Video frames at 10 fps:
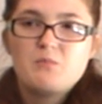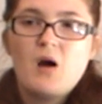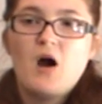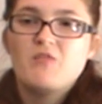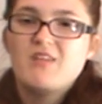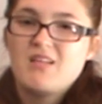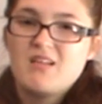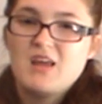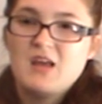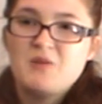part of
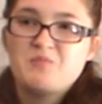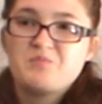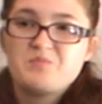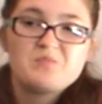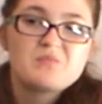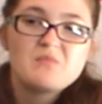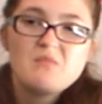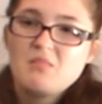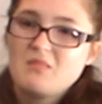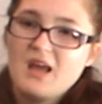Disney,
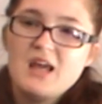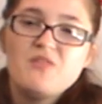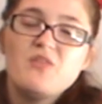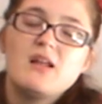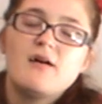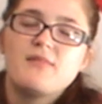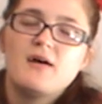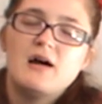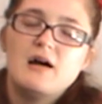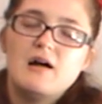anything like
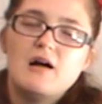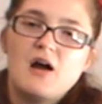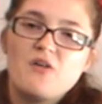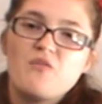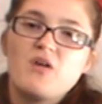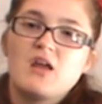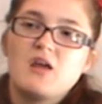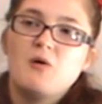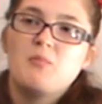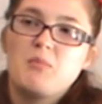that, I think
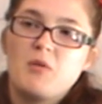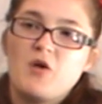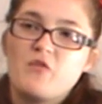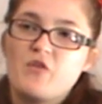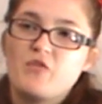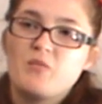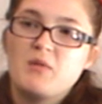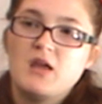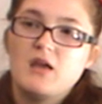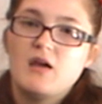it'll be perfect for
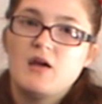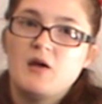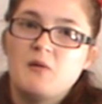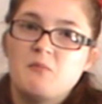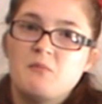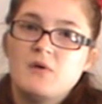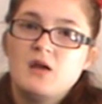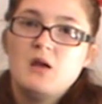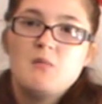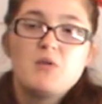me.
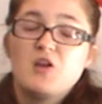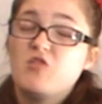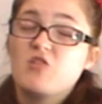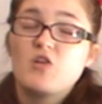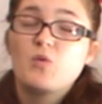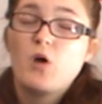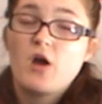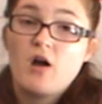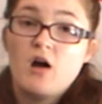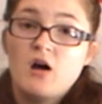But you just gotta
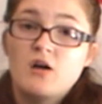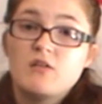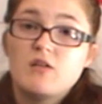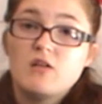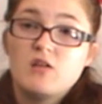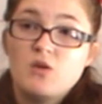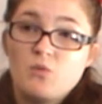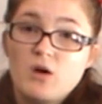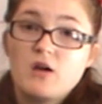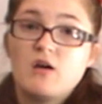work hard. You
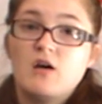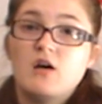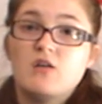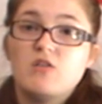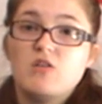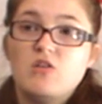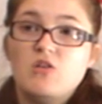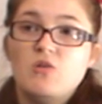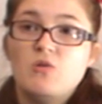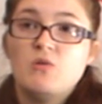work hard,
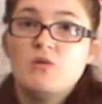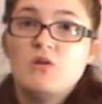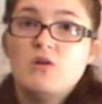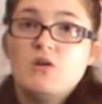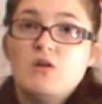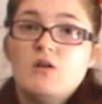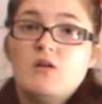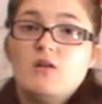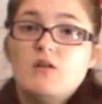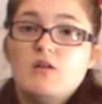and
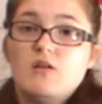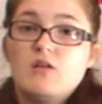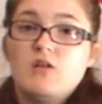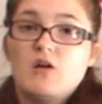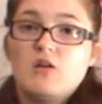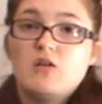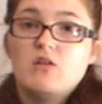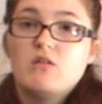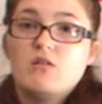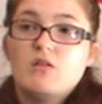
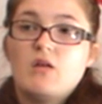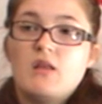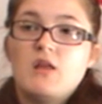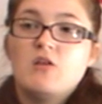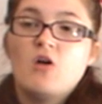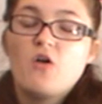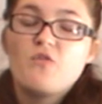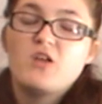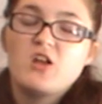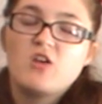then
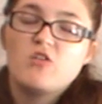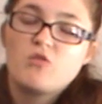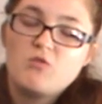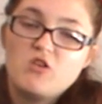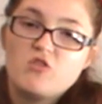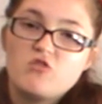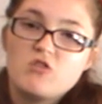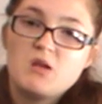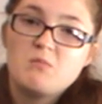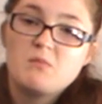hopefully you can just reach your
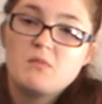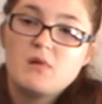dream.